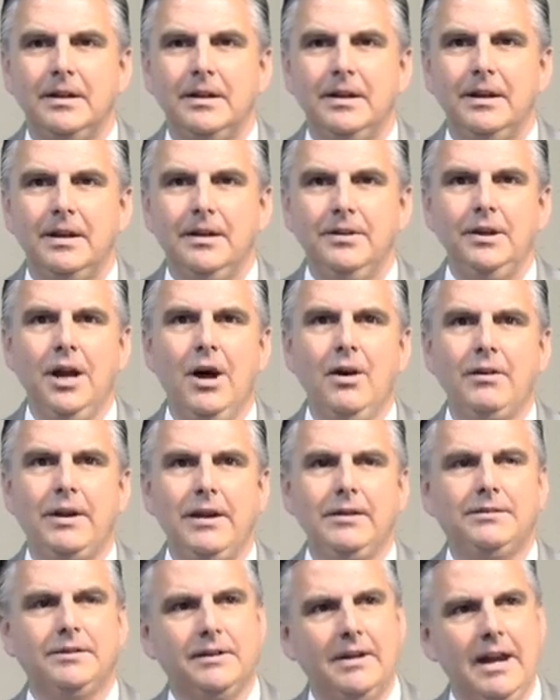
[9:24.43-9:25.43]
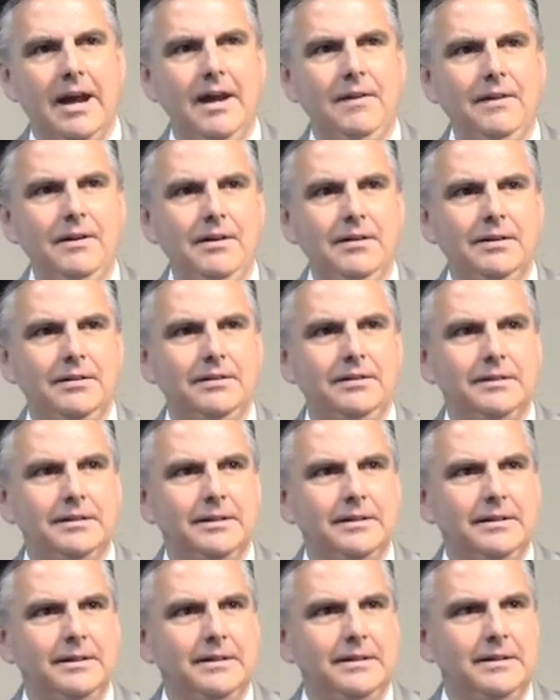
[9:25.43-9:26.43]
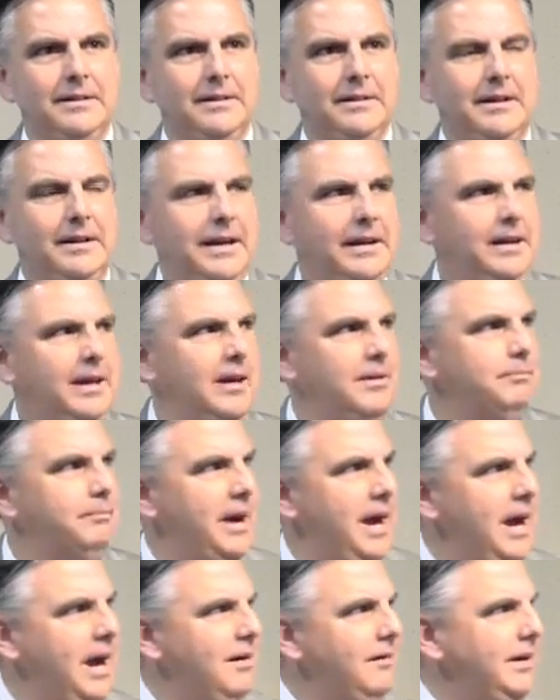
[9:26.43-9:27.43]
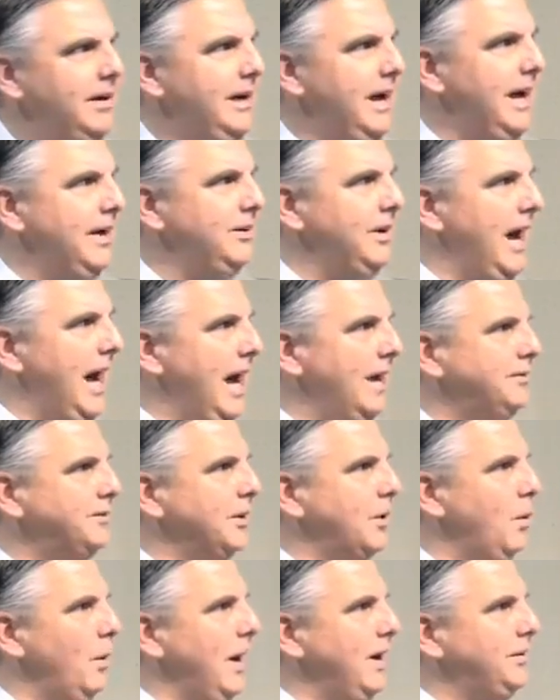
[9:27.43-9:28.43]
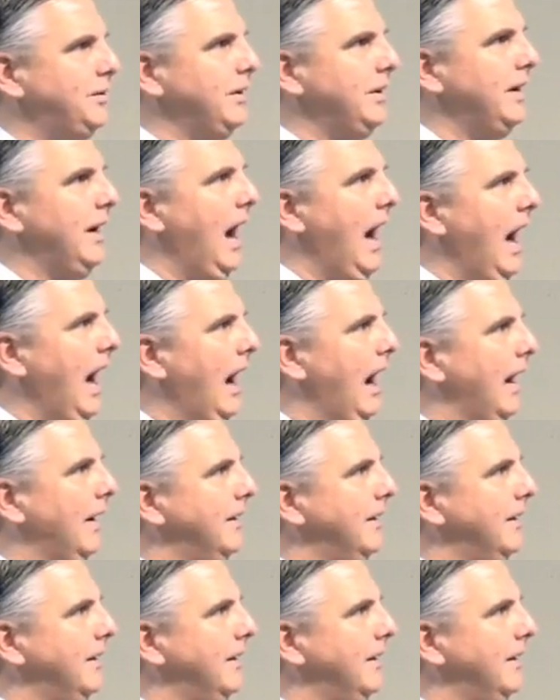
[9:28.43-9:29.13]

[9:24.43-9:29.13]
And y'all get together and get married and you ask the question, God,